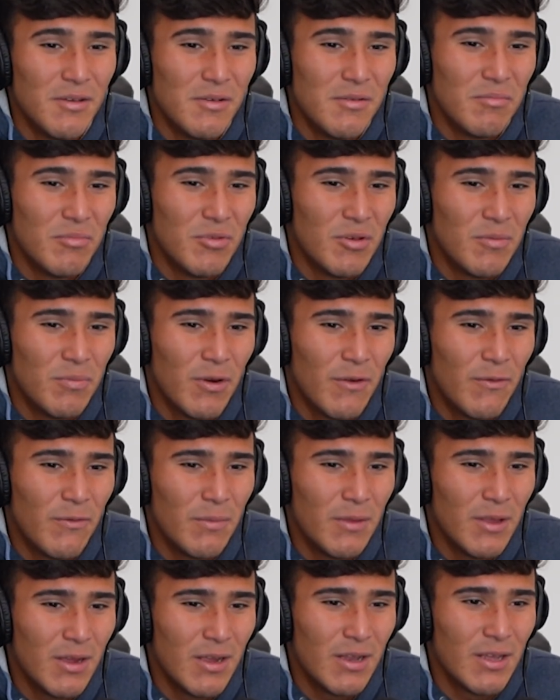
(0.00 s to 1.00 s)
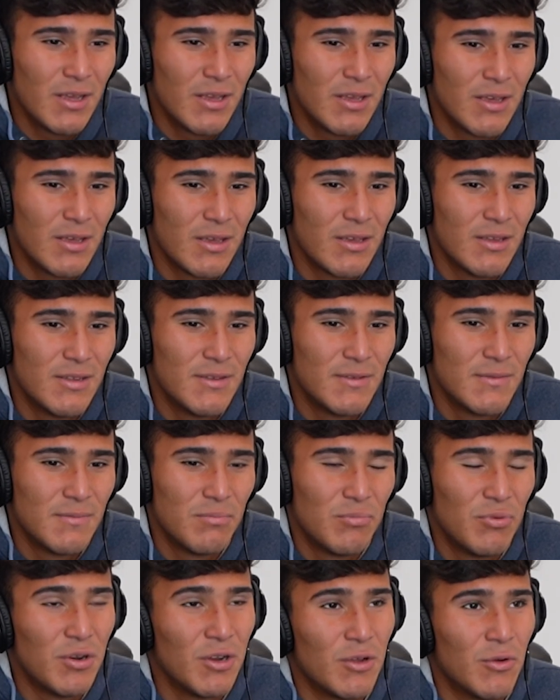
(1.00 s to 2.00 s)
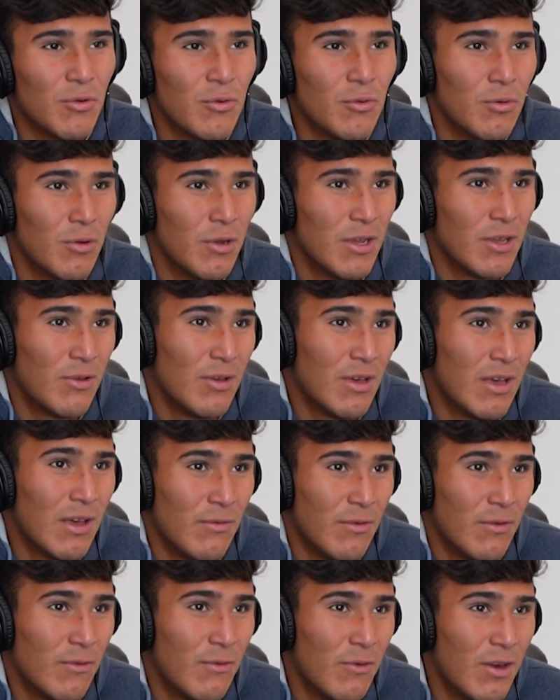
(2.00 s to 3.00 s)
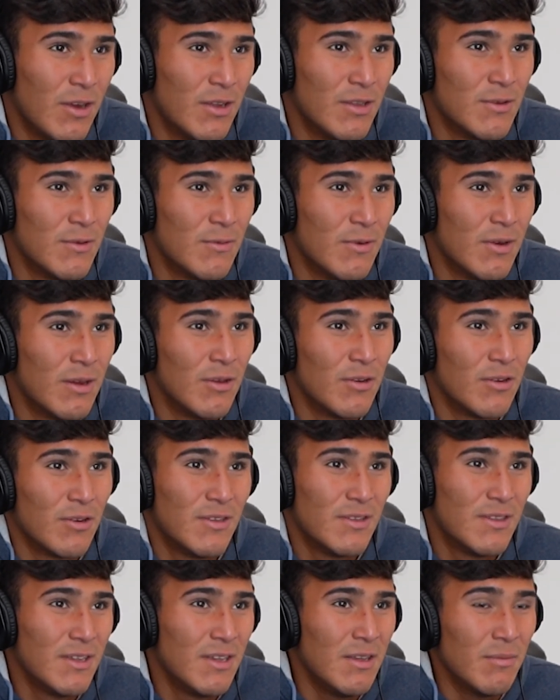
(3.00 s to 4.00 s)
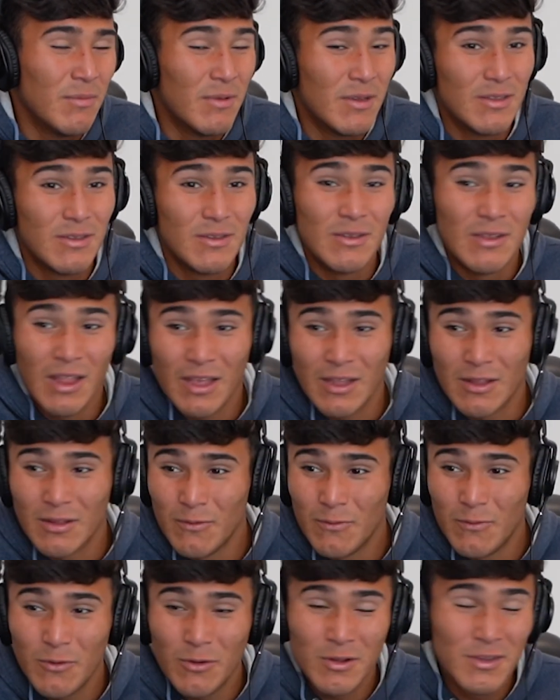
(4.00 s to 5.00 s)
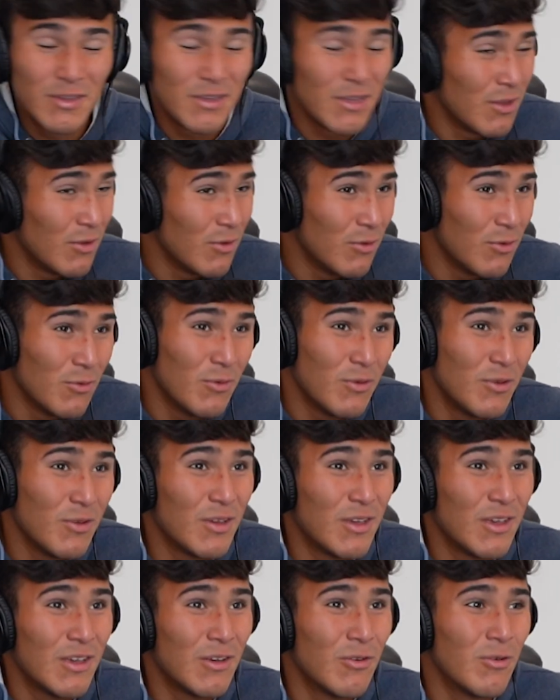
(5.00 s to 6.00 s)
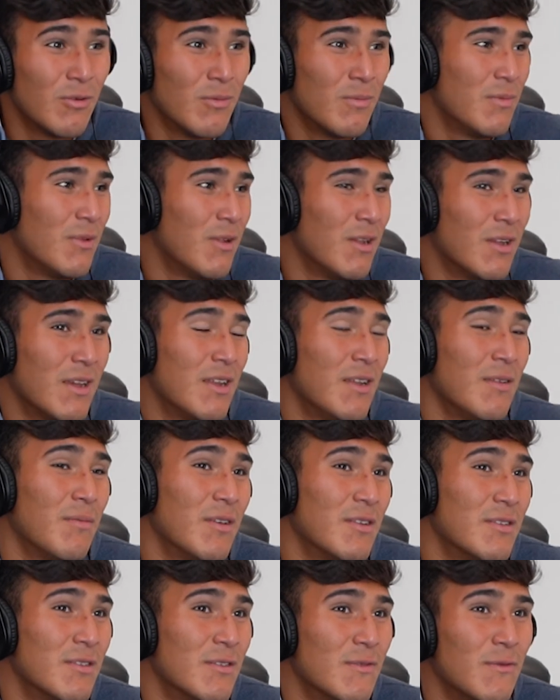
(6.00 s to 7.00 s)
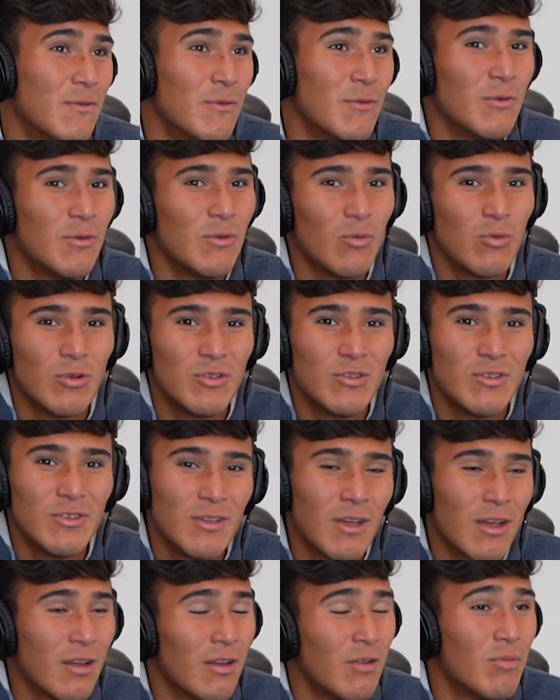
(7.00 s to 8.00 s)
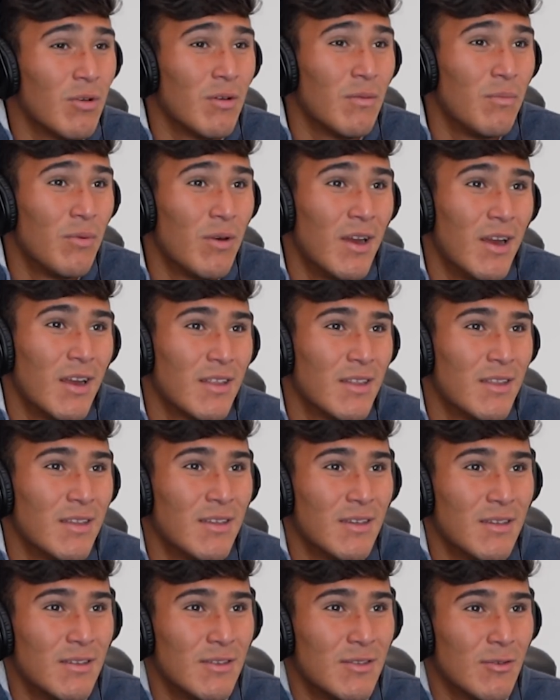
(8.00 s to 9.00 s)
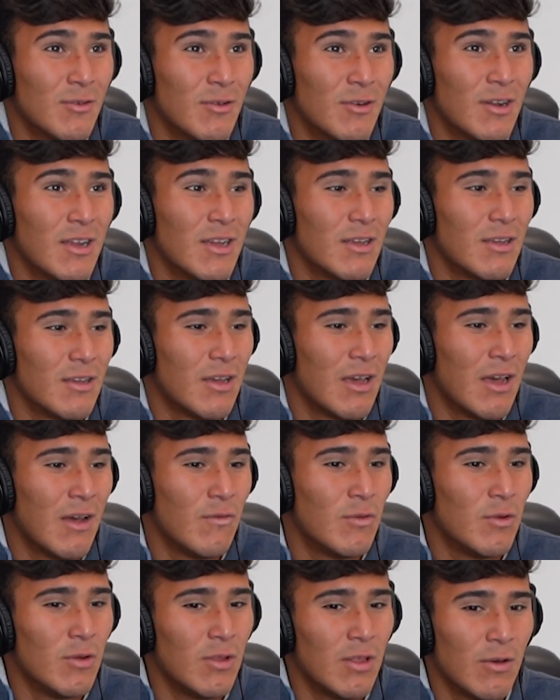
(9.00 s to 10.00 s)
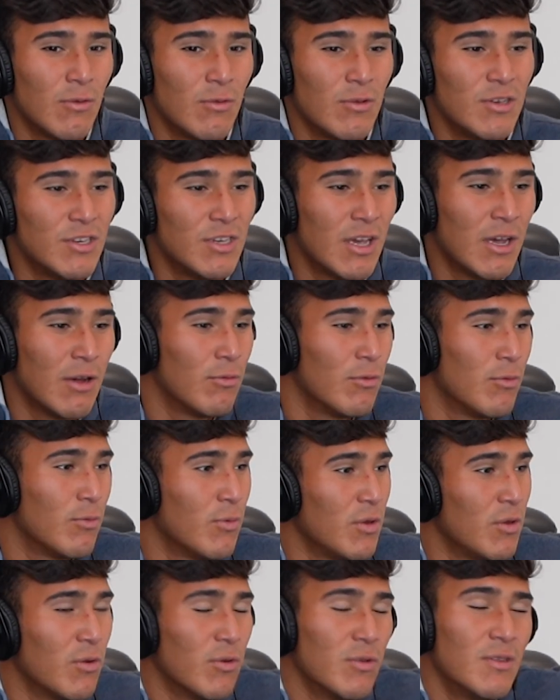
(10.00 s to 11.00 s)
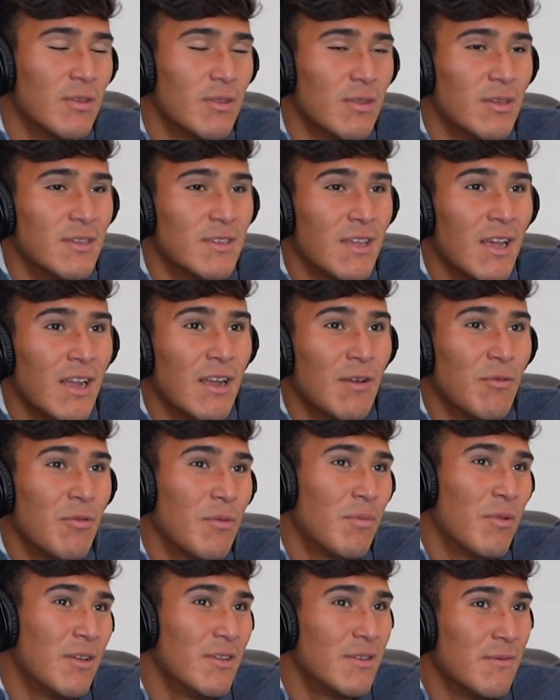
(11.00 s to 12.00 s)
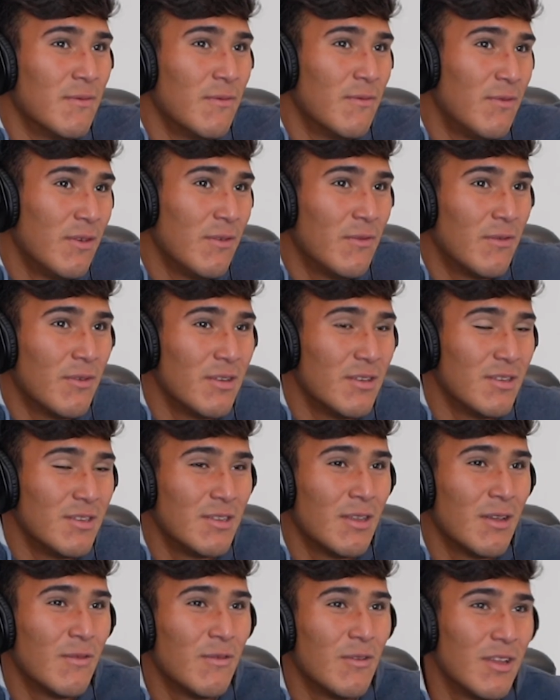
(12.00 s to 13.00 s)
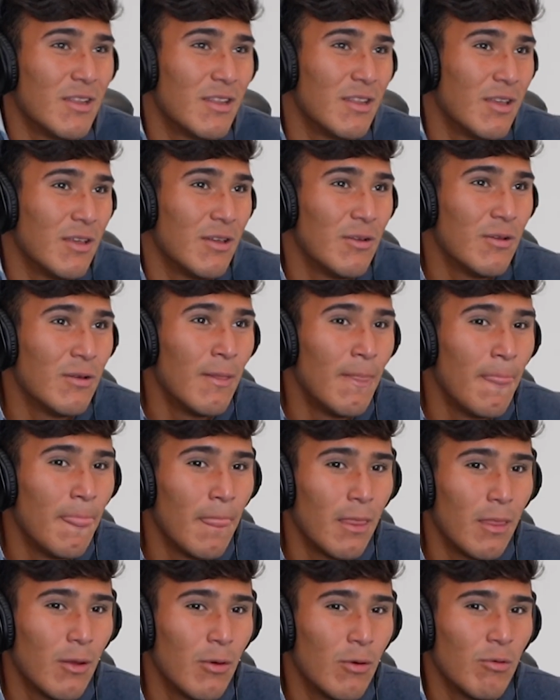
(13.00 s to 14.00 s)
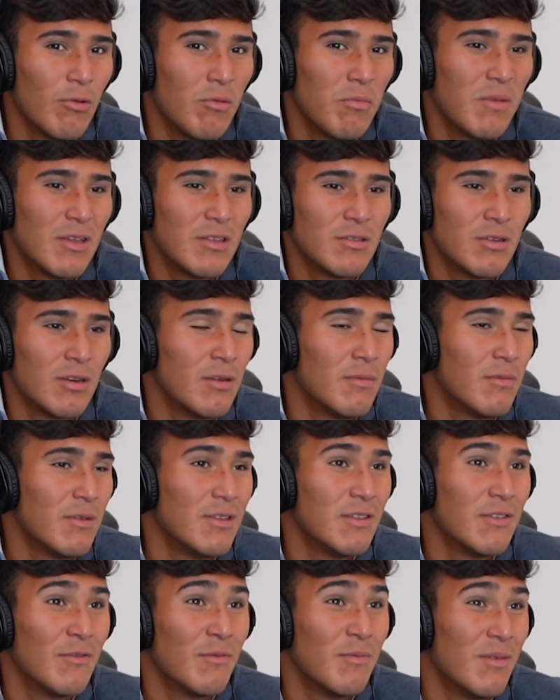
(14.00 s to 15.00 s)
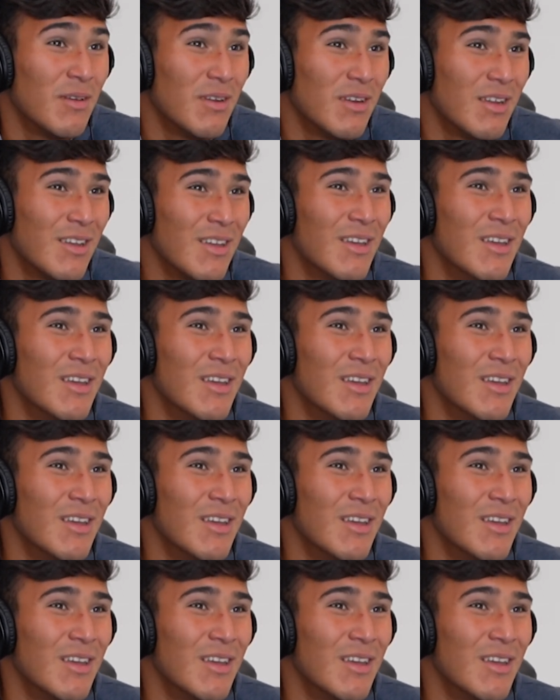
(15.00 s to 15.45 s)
But apart from that, like it gets pretty cool. Like you have your friends around, your teammates. Like the first thing you do when you get home, the lady makes us food. We're just talking about practice, or like after that we shower, we go to the sala, we play some FIFA and stuff like that, Or we make tournaments of money.